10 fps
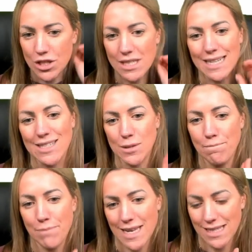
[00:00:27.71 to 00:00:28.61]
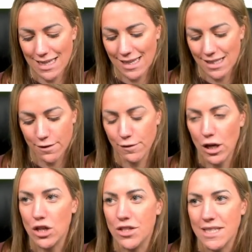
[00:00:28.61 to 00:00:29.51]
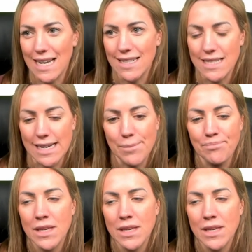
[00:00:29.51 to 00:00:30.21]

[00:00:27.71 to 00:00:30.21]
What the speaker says: understand some basics to fully understand it.